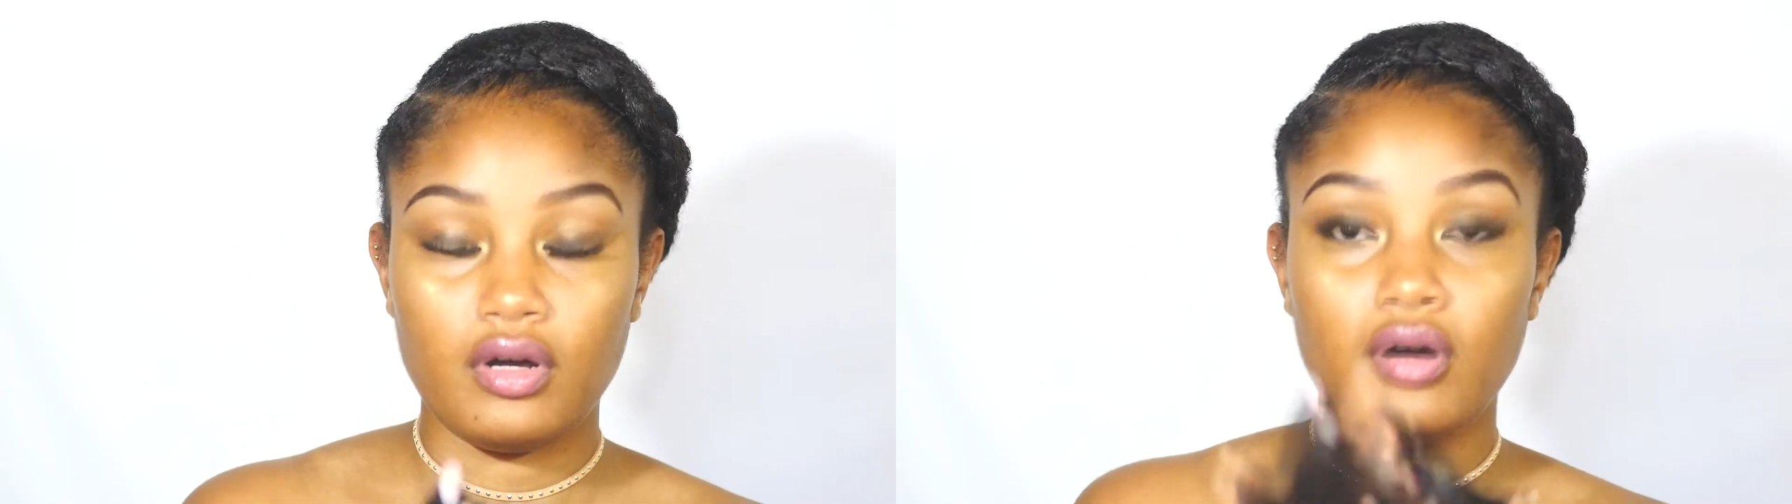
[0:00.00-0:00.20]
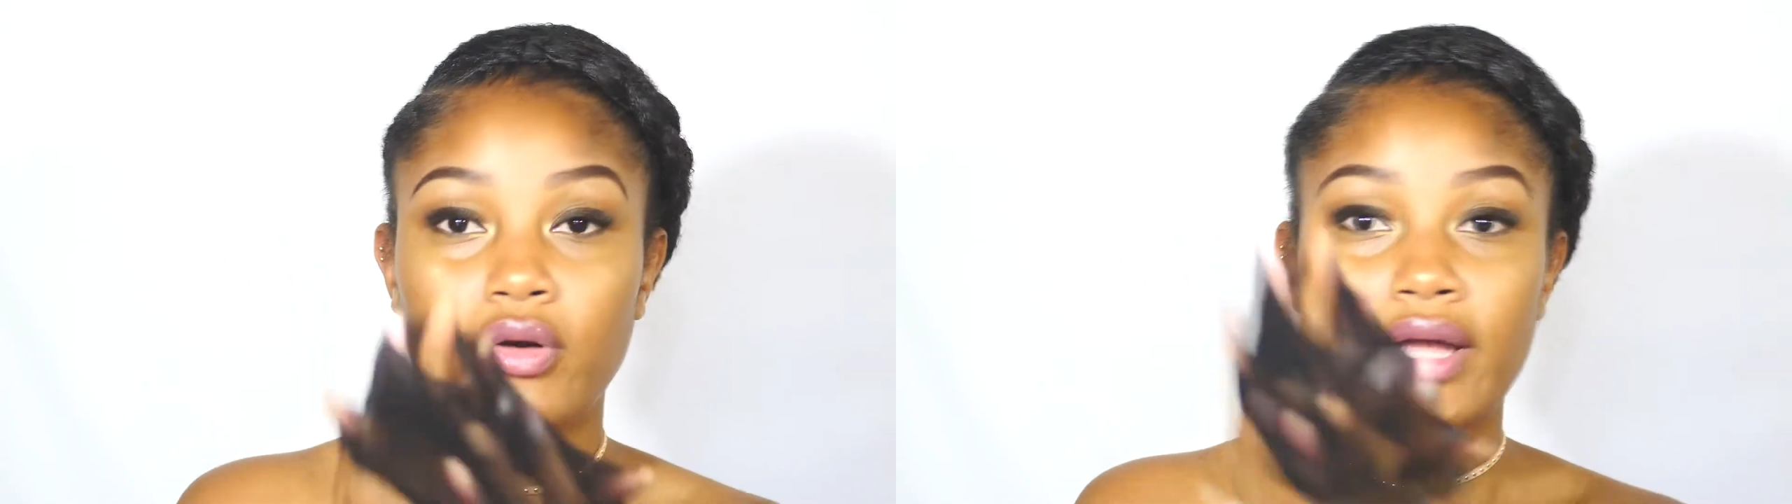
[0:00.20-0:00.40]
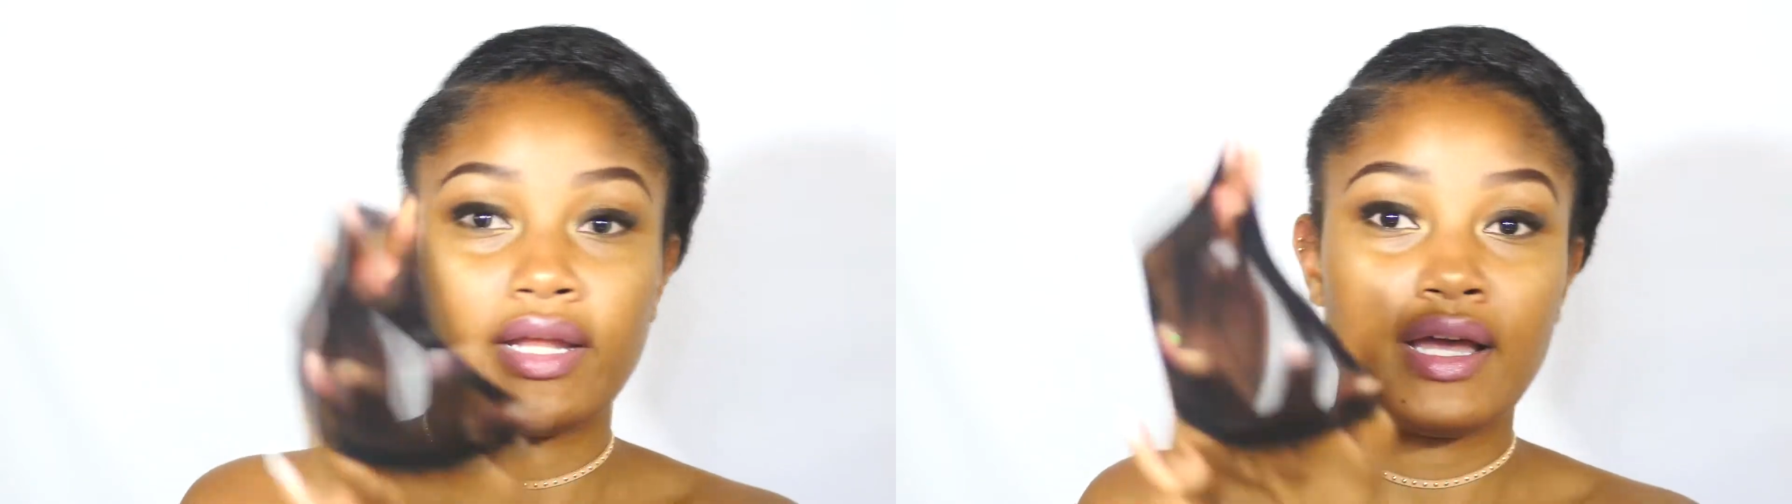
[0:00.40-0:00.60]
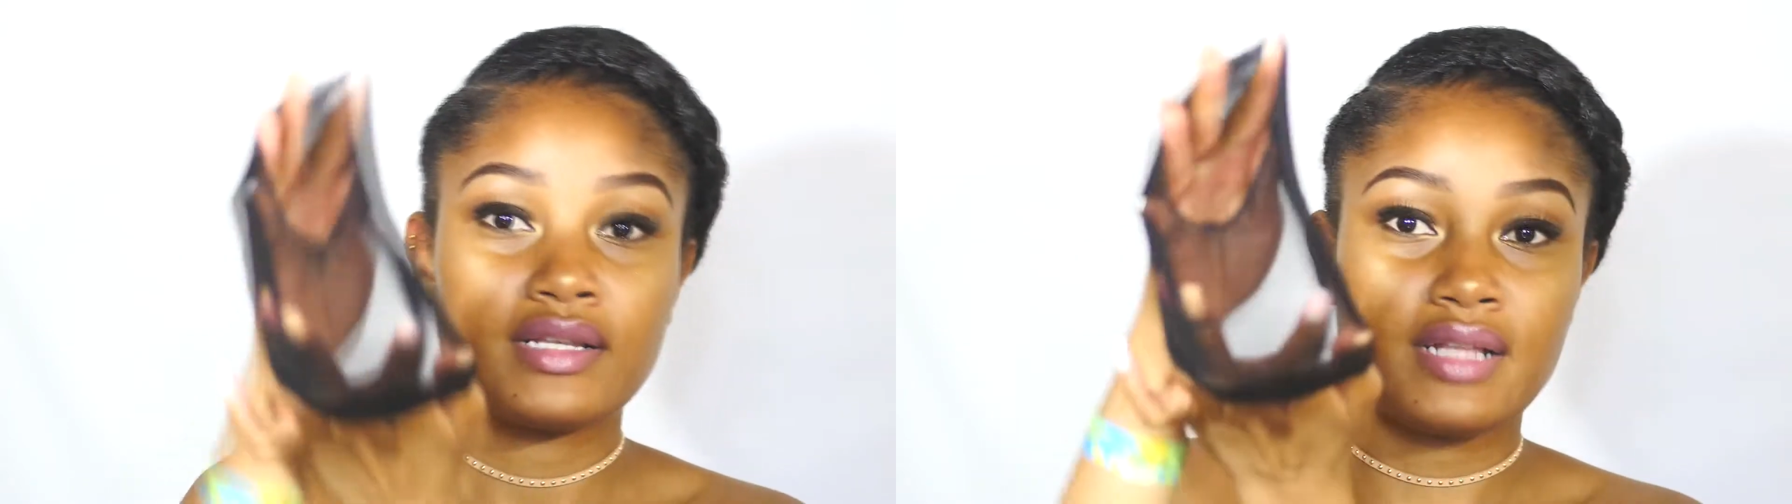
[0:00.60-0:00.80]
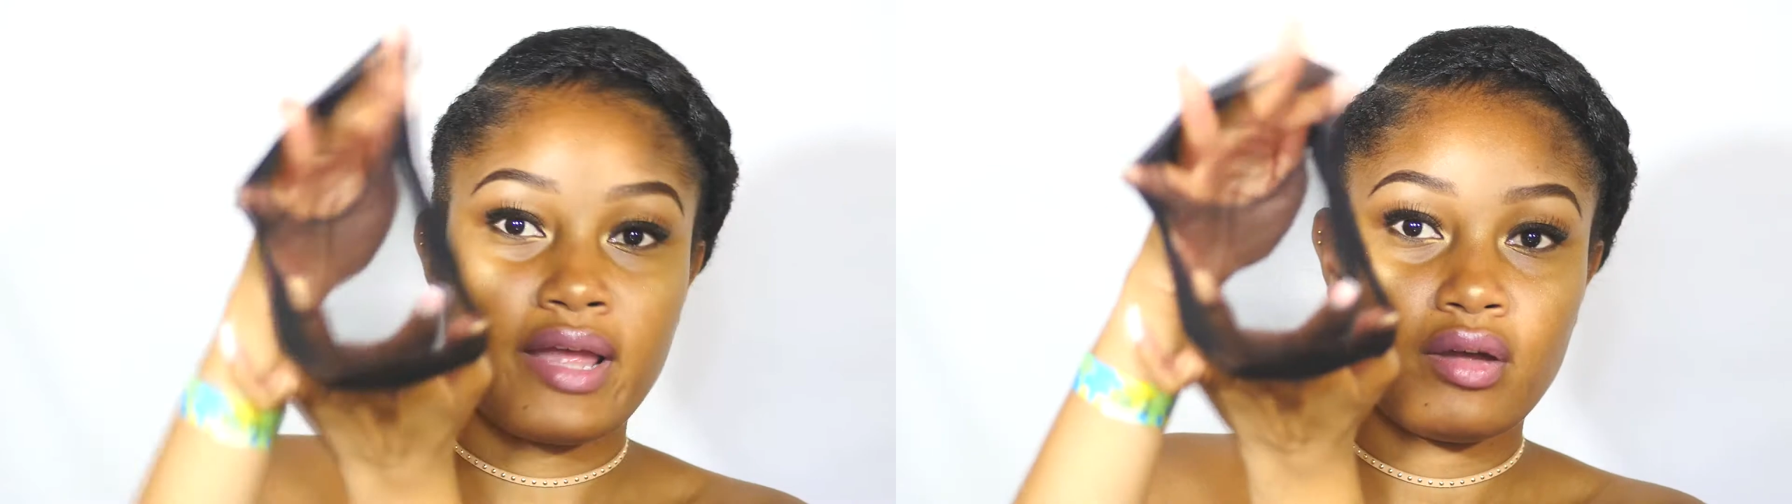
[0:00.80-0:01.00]
Oh, and it
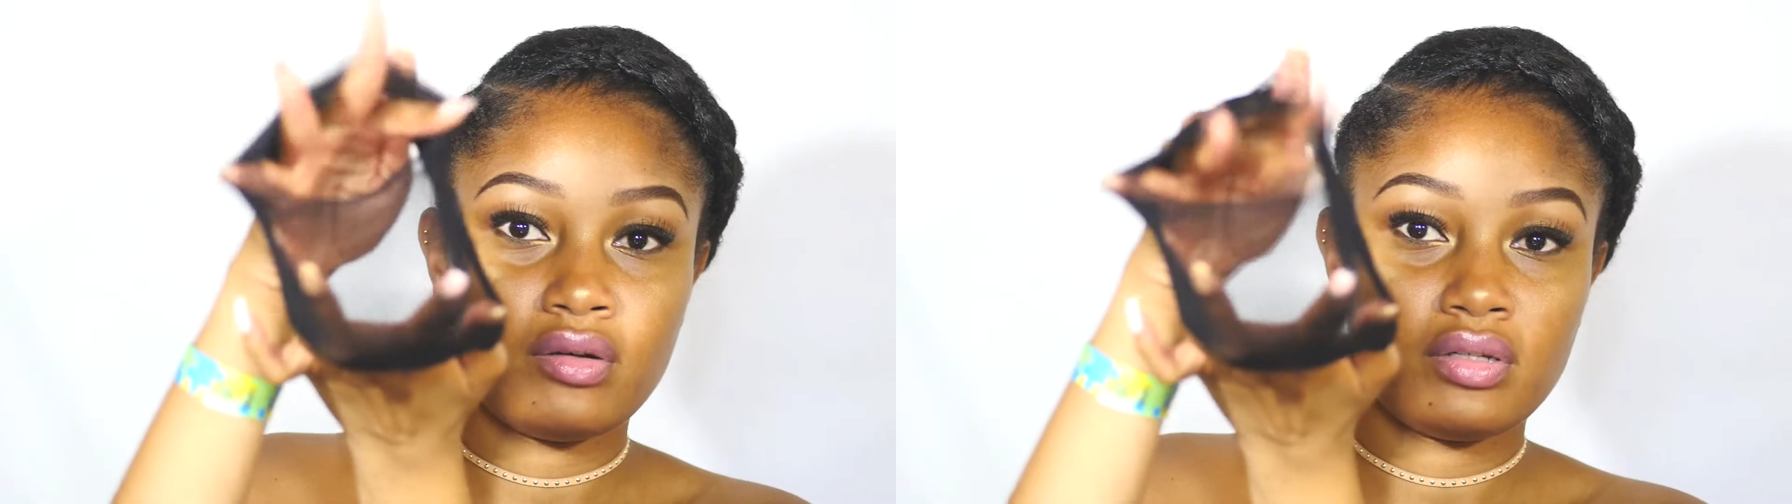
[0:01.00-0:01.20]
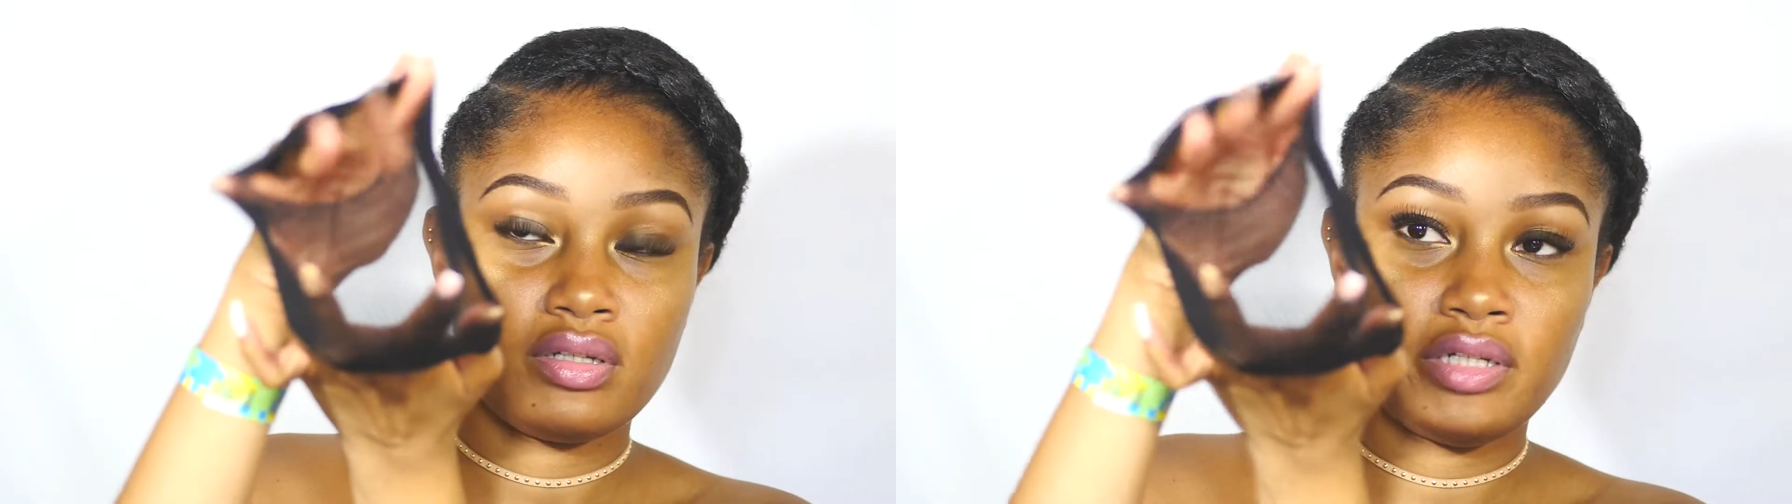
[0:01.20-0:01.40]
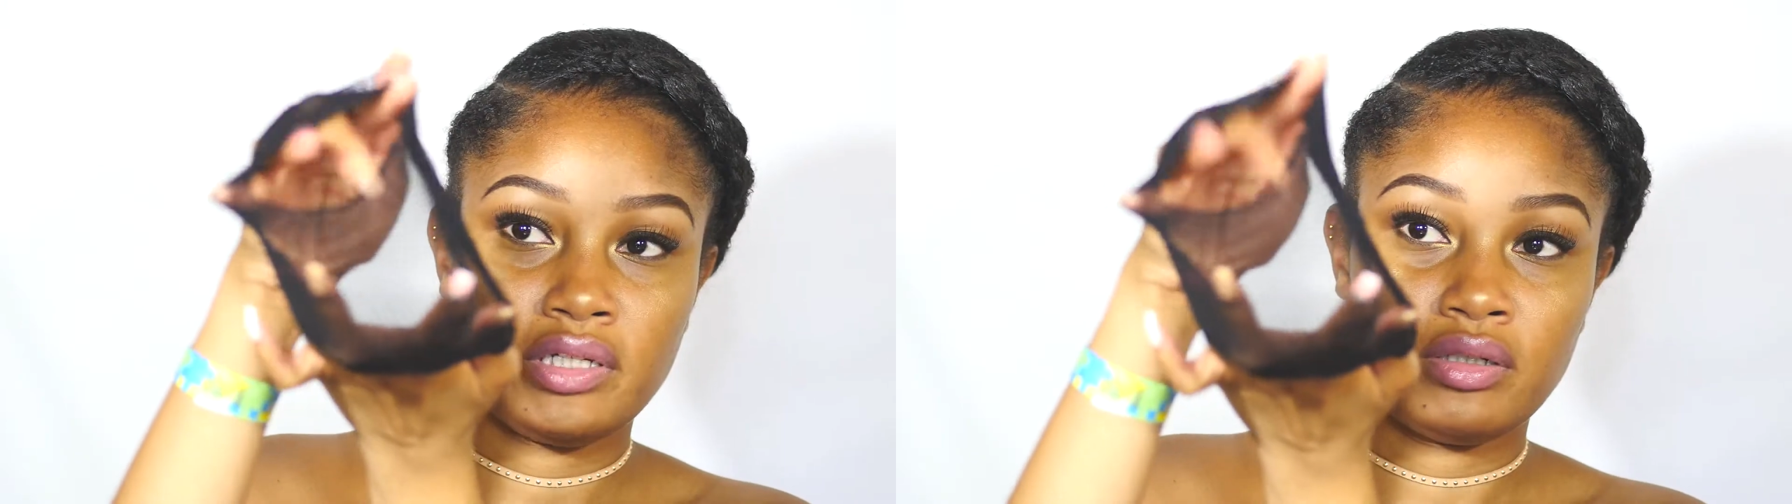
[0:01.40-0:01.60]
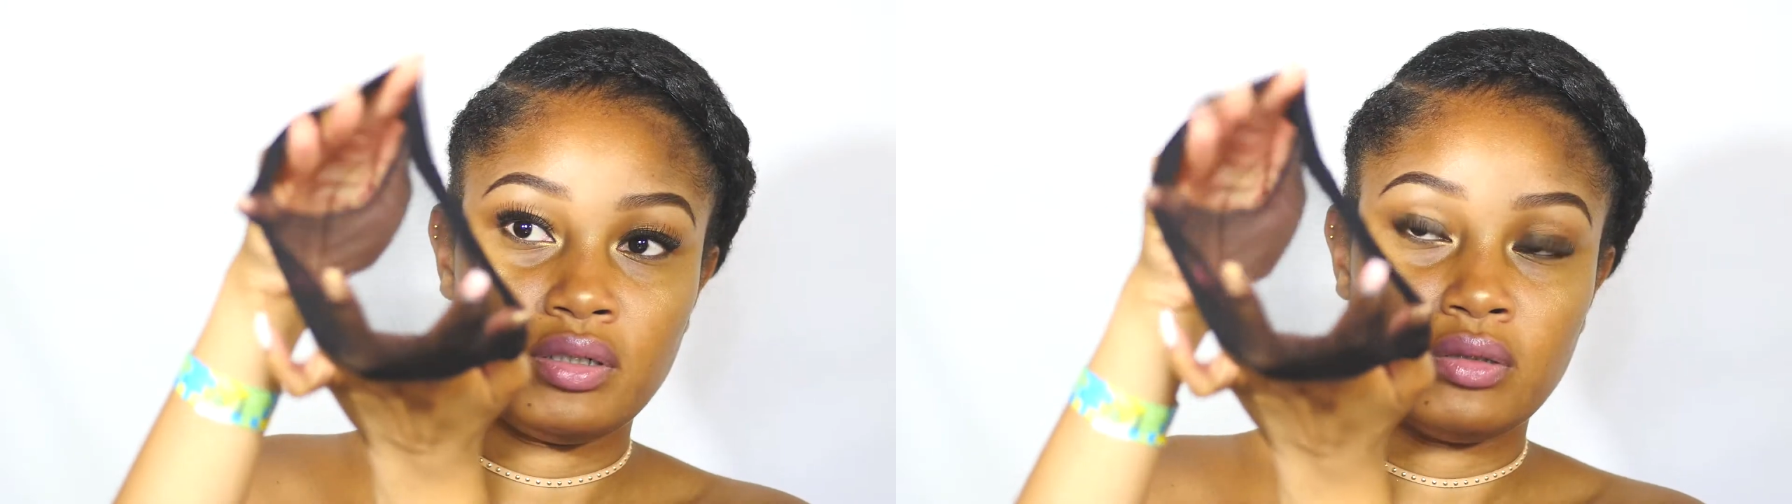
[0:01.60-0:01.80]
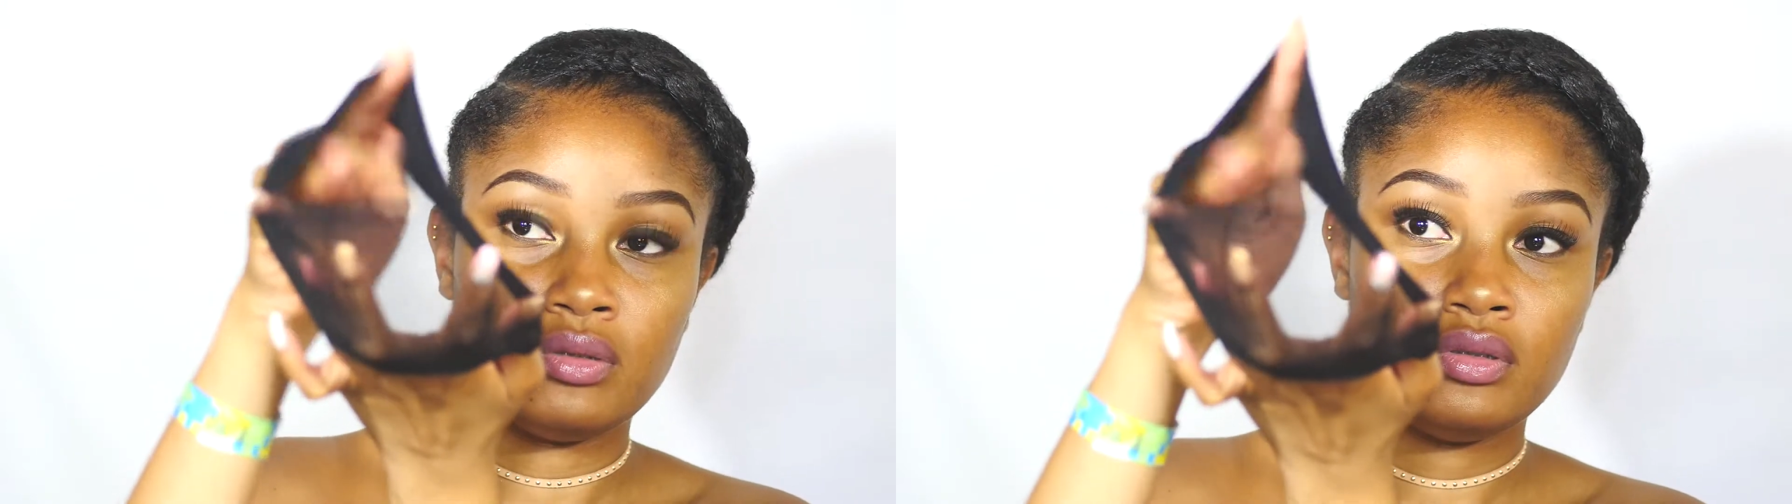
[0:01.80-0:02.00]
has like hair
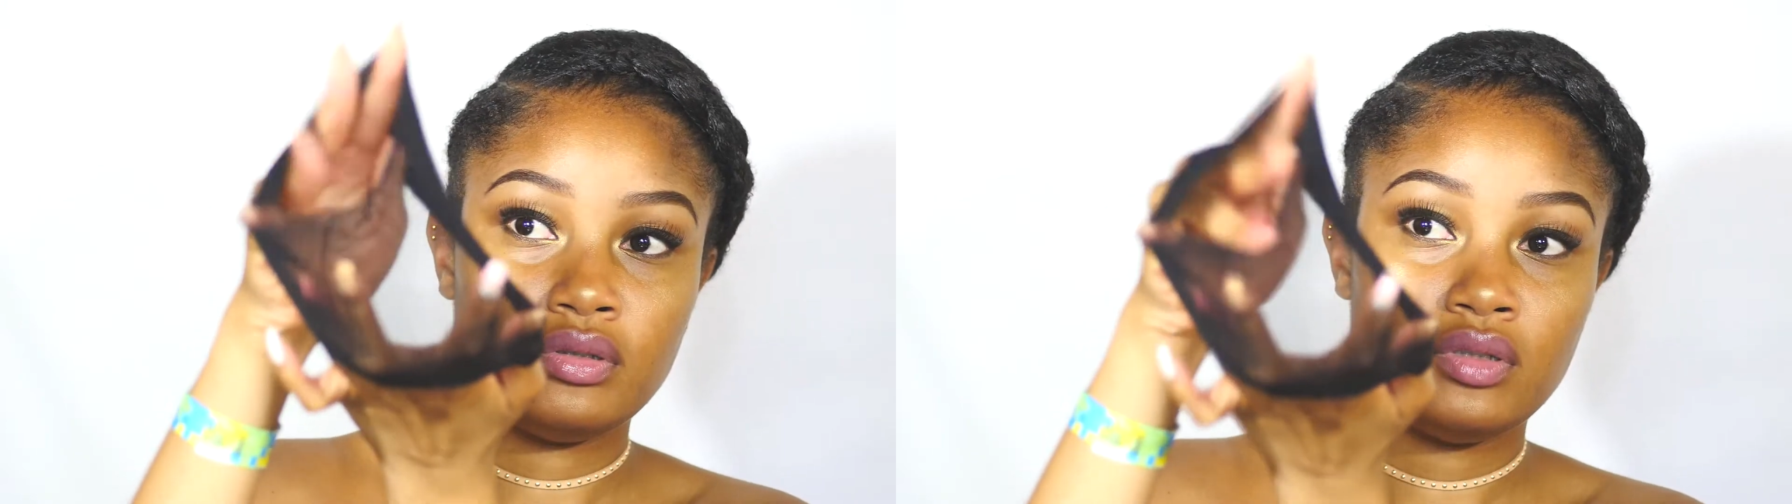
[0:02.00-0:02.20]
out.